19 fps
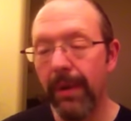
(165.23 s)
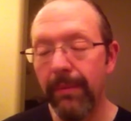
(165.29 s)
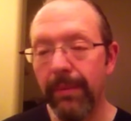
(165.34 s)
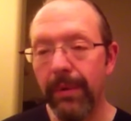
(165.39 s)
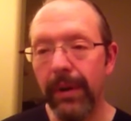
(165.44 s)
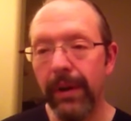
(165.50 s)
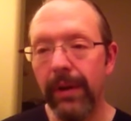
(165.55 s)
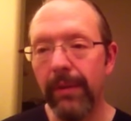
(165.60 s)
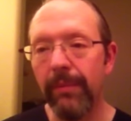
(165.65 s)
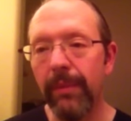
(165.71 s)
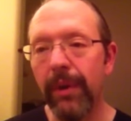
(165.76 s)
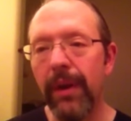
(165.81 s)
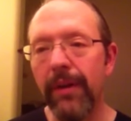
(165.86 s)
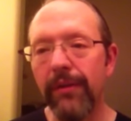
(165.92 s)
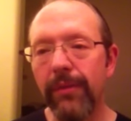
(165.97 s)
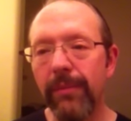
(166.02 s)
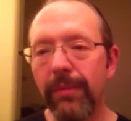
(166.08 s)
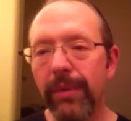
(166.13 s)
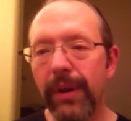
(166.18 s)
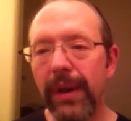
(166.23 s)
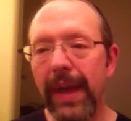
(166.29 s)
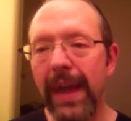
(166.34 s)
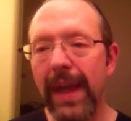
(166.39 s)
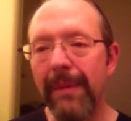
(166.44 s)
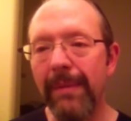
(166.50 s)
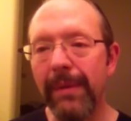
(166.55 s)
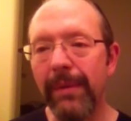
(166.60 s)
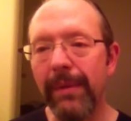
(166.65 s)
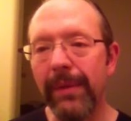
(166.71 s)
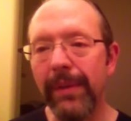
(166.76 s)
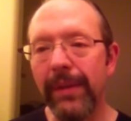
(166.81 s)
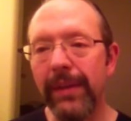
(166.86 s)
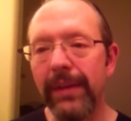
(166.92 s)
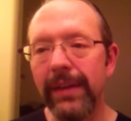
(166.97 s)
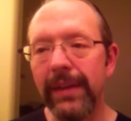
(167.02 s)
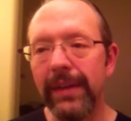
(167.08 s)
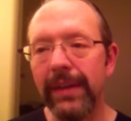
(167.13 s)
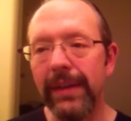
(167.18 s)
pretty good brush. I'm pretty happy with
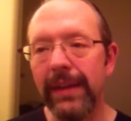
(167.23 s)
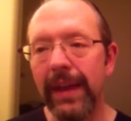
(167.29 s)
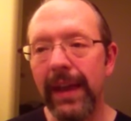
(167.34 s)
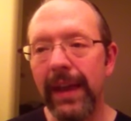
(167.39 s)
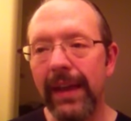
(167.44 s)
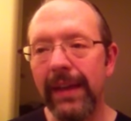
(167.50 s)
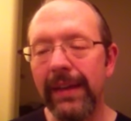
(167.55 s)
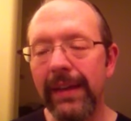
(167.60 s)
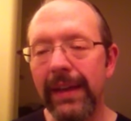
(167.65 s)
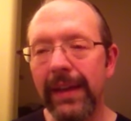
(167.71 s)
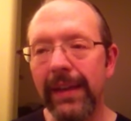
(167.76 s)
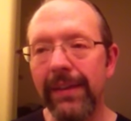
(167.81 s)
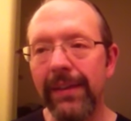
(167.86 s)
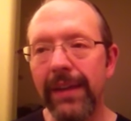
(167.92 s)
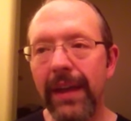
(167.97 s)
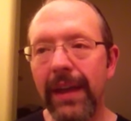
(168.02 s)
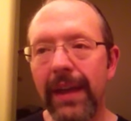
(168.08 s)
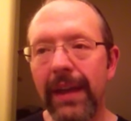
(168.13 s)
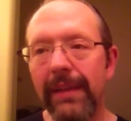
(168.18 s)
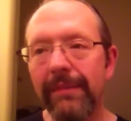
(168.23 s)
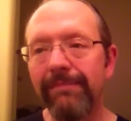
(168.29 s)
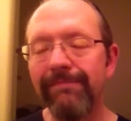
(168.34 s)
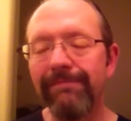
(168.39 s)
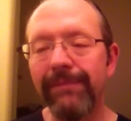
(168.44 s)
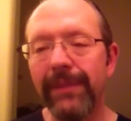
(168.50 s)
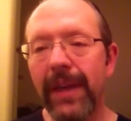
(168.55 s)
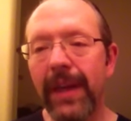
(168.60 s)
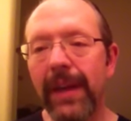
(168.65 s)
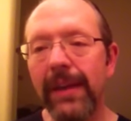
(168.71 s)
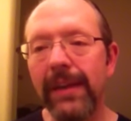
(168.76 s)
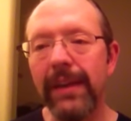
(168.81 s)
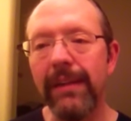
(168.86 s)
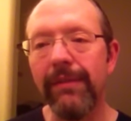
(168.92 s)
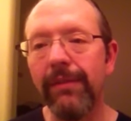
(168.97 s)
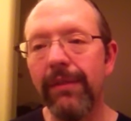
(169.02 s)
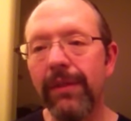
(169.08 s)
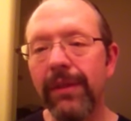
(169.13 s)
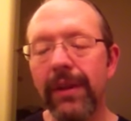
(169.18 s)
it, and it's kind of
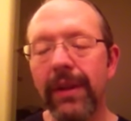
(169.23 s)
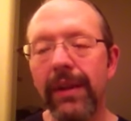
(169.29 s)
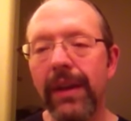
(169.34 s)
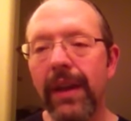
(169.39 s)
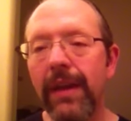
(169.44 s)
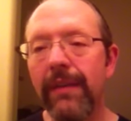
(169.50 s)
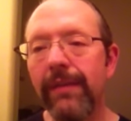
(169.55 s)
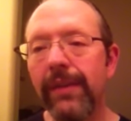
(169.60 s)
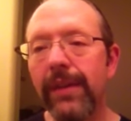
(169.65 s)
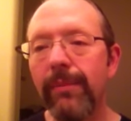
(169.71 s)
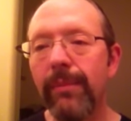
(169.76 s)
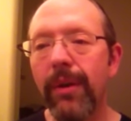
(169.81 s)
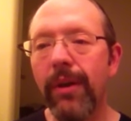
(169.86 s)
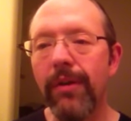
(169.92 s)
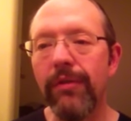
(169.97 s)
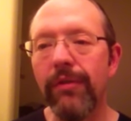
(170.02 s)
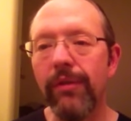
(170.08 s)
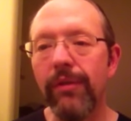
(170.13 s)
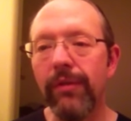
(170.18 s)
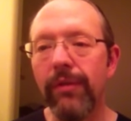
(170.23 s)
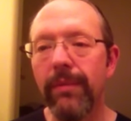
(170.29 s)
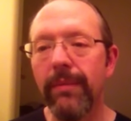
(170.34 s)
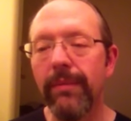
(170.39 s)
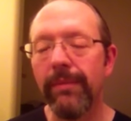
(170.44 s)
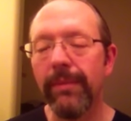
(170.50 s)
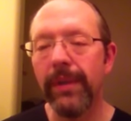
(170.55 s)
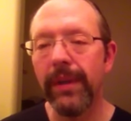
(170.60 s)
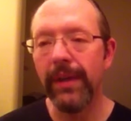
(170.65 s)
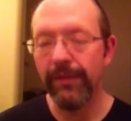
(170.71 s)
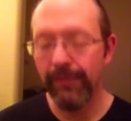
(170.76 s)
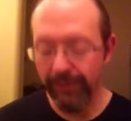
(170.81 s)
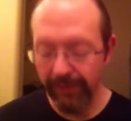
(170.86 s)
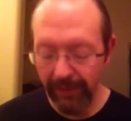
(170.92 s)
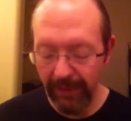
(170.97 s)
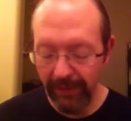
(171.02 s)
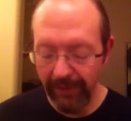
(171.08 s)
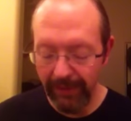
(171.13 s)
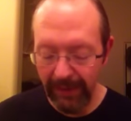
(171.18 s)
different, kind of a departure from the other
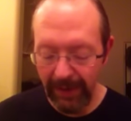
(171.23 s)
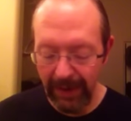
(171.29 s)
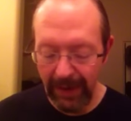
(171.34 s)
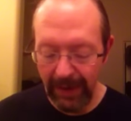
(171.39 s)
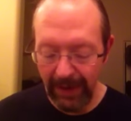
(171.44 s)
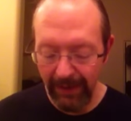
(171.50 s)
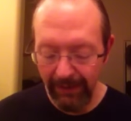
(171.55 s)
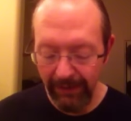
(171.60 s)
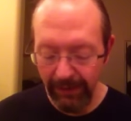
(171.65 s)
stuff that I have.